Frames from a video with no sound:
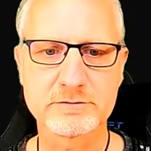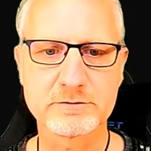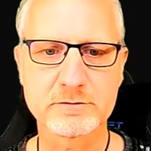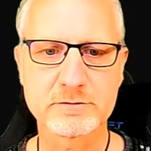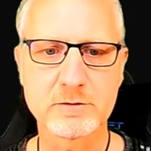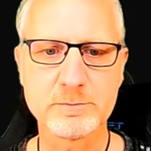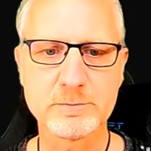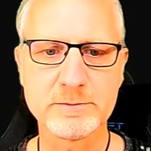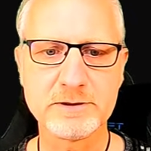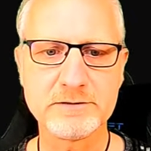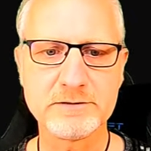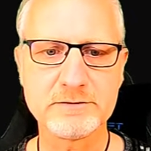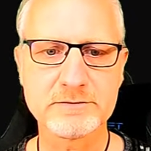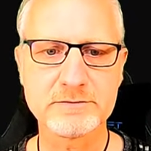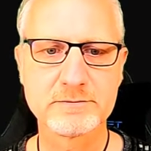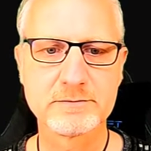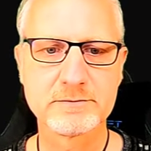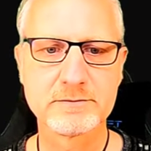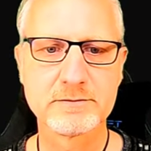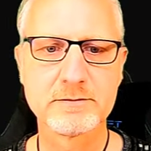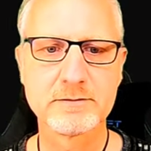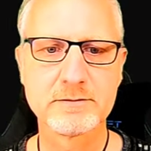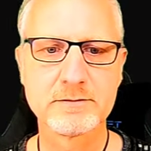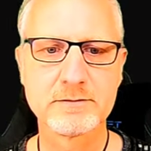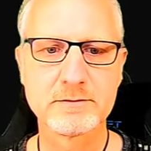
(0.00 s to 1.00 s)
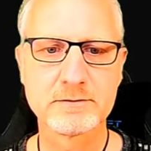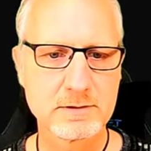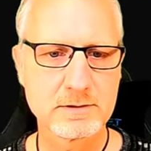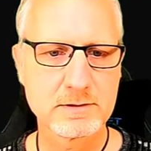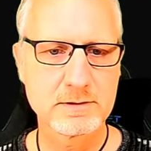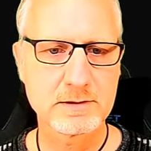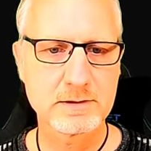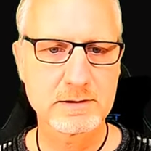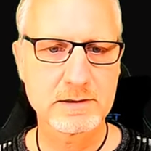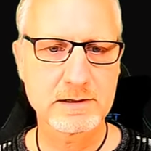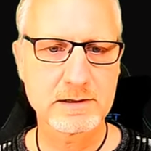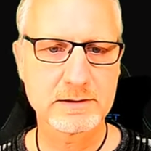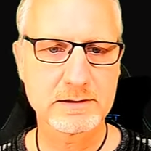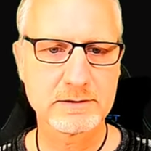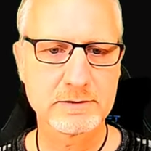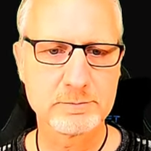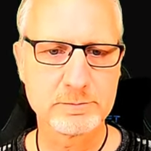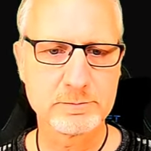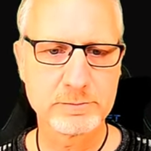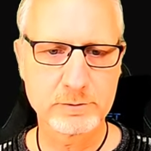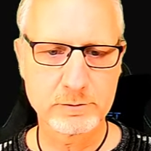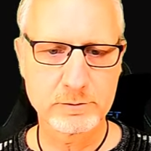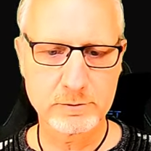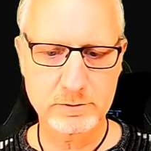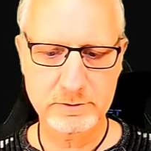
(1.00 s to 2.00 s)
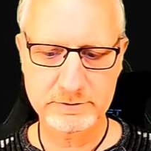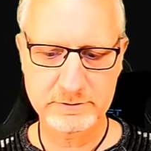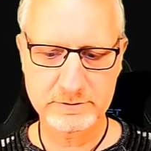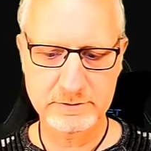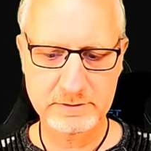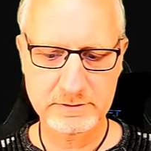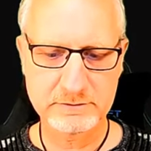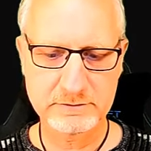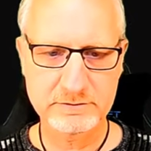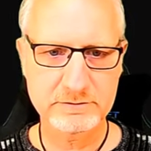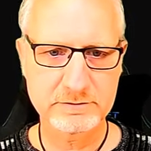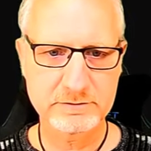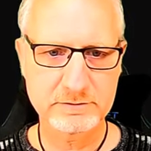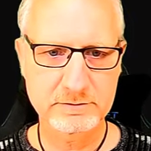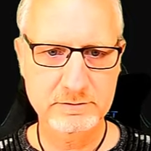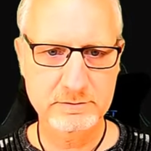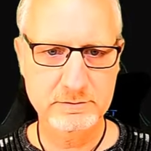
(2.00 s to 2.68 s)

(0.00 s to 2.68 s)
copied. And the port is